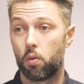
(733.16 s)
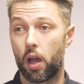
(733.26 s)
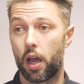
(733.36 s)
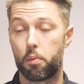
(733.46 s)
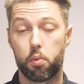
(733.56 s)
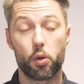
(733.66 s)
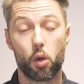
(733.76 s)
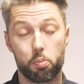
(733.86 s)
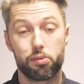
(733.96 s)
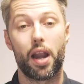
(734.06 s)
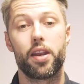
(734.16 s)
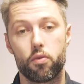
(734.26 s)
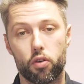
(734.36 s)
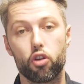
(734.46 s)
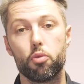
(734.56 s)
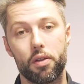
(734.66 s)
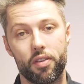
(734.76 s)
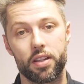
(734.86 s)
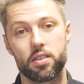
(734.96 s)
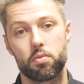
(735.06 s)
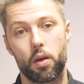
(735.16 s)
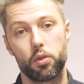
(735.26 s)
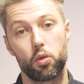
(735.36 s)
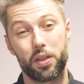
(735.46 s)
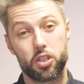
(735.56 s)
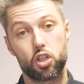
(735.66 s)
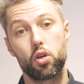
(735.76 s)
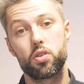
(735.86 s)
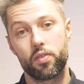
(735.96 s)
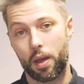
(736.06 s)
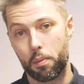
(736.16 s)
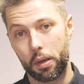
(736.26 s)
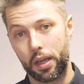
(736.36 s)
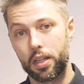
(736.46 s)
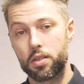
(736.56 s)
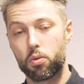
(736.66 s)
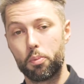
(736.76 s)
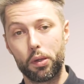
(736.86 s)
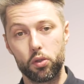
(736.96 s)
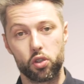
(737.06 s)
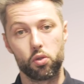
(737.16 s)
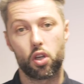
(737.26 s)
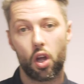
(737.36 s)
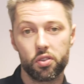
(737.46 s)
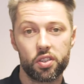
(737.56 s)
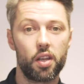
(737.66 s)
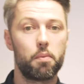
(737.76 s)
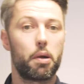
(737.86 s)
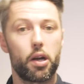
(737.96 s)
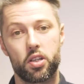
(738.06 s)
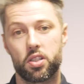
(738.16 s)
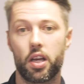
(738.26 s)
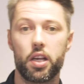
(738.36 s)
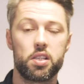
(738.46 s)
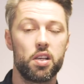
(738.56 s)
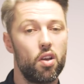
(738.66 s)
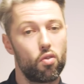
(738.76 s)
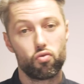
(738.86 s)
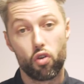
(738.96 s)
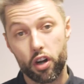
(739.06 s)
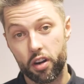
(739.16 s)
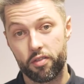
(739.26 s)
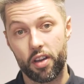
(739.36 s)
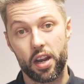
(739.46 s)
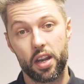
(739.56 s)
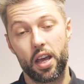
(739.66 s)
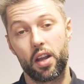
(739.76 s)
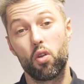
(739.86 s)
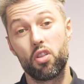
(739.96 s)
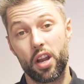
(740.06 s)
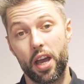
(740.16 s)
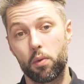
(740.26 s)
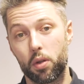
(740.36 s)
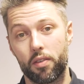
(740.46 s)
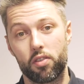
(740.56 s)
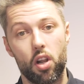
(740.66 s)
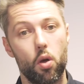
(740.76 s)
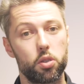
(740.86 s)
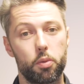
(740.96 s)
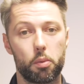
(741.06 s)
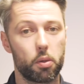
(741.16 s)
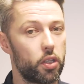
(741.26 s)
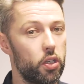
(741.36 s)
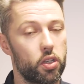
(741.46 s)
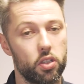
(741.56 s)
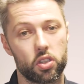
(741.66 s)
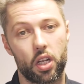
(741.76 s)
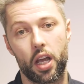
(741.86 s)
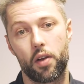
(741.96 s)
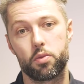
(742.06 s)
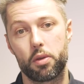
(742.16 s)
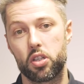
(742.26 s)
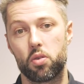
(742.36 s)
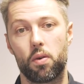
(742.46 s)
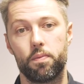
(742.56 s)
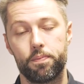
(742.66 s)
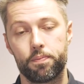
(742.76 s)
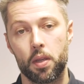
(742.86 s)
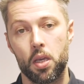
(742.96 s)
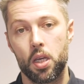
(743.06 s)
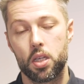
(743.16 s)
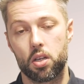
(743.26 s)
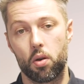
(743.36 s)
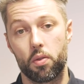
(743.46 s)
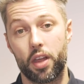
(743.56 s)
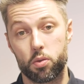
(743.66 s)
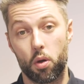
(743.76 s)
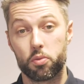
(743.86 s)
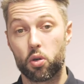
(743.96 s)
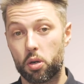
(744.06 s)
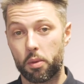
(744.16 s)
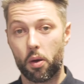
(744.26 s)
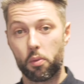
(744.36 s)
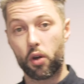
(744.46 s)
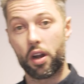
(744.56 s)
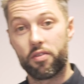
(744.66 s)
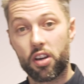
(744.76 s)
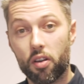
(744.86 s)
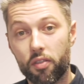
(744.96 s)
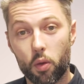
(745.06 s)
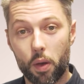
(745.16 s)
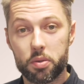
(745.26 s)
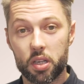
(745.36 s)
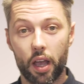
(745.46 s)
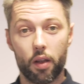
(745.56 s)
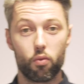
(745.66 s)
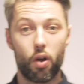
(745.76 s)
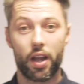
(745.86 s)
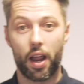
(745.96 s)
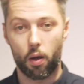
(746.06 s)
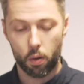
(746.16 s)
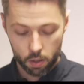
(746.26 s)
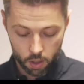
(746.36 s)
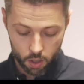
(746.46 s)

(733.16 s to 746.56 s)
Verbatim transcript: uh, what we call branded recruitment events, where we'll do exclusive campaigns, we'll build you content, microsites, run an event, and on the night we'll have loads of people that you can just hire as many as you want. So that's what I'm talking about. I'm creating a video for the website right now.